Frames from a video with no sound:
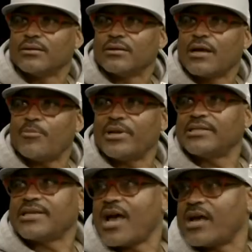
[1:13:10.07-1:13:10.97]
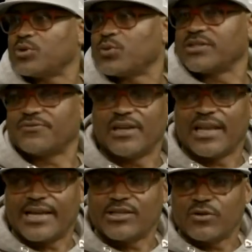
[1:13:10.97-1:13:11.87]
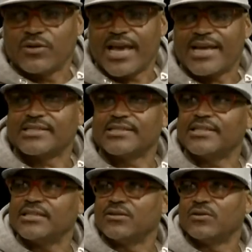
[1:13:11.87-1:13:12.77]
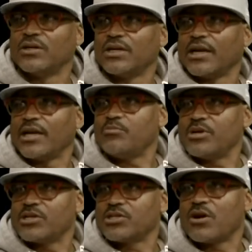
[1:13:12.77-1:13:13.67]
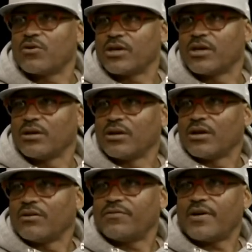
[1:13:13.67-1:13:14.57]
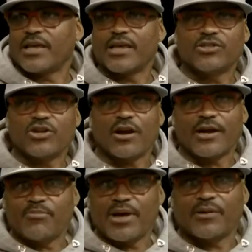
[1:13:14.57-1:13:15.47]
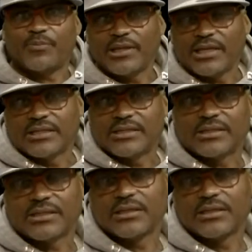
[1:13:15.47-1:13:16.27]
How many times was Philando Castile in Minnesota fucking targeted by the police